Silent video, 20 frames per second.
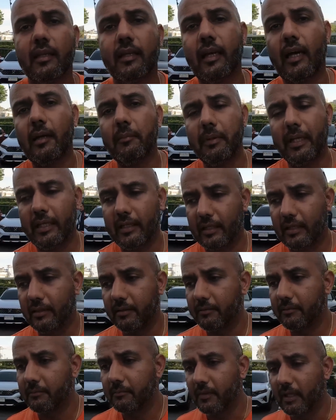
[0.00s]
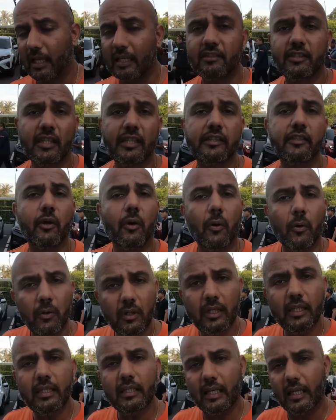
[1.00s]
car maker, actually the
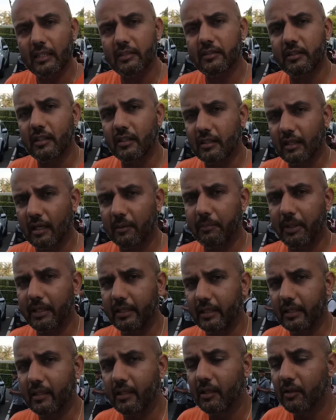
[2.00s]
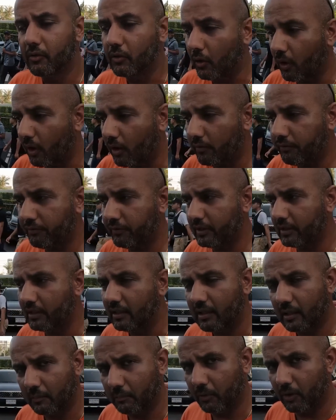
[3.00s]
only national car maker to offer
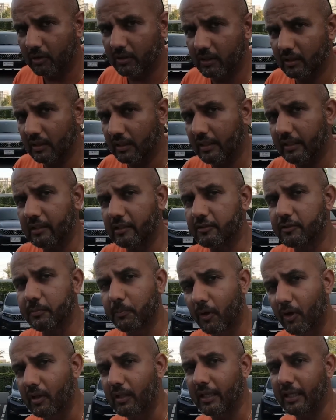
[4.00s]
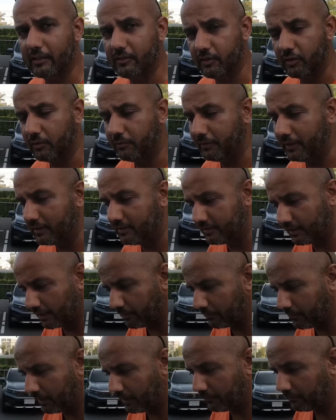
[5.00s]
a model in the small SUV
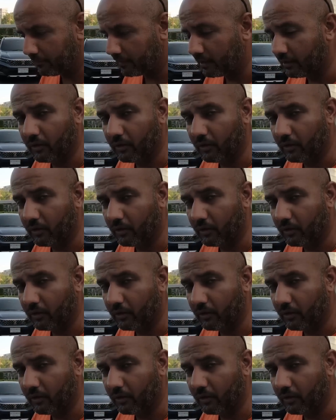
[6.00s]
segment.